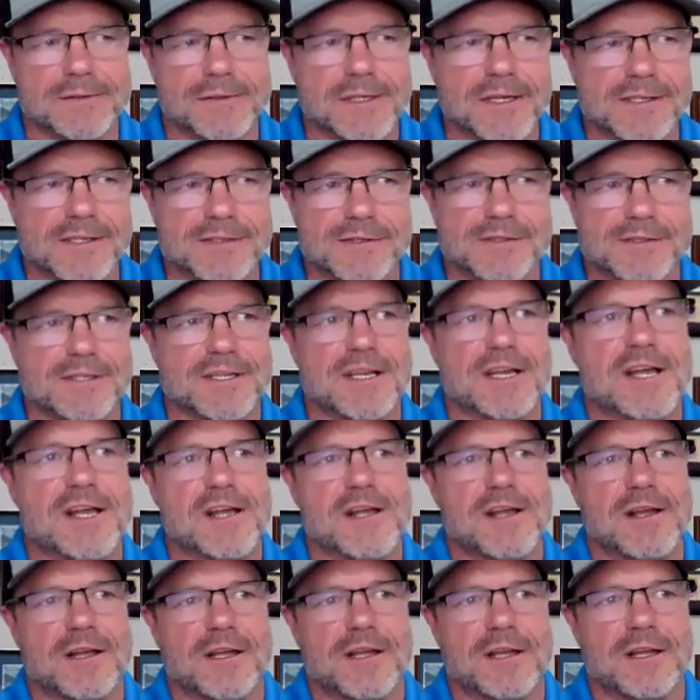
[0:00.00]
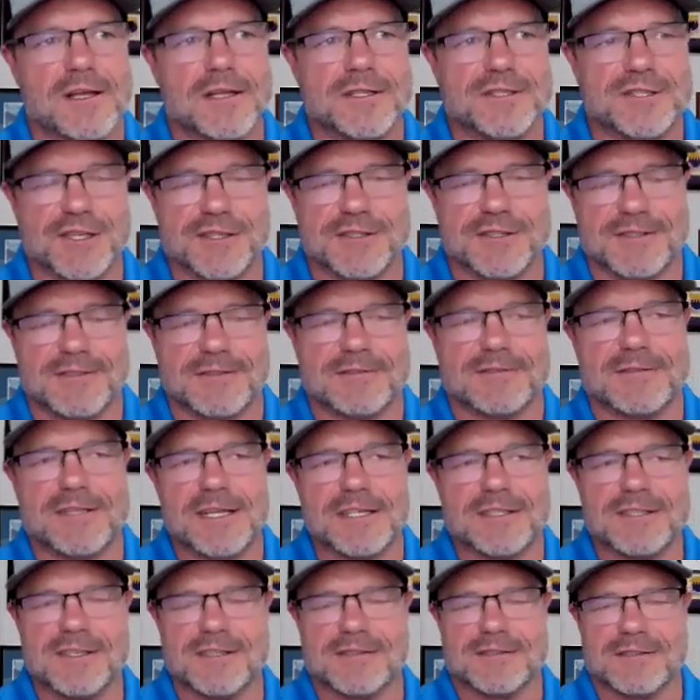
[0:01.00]
because it's
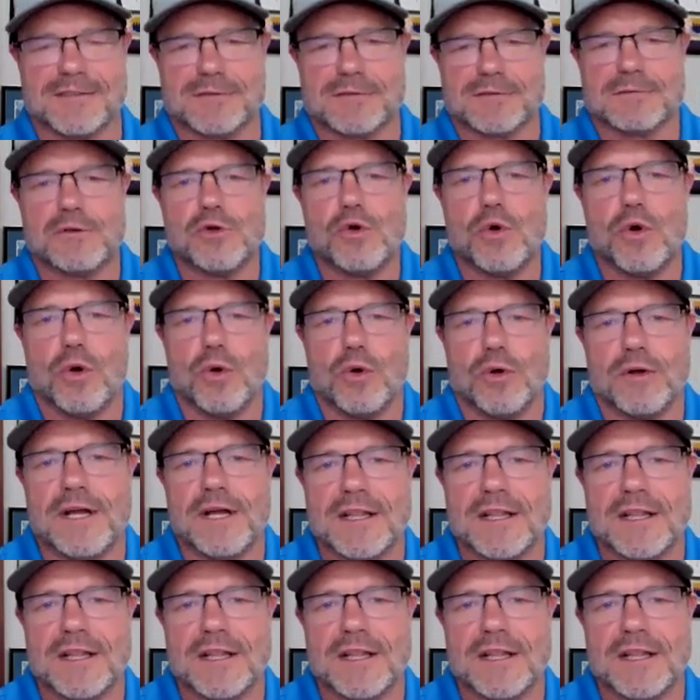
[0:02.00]
just cool.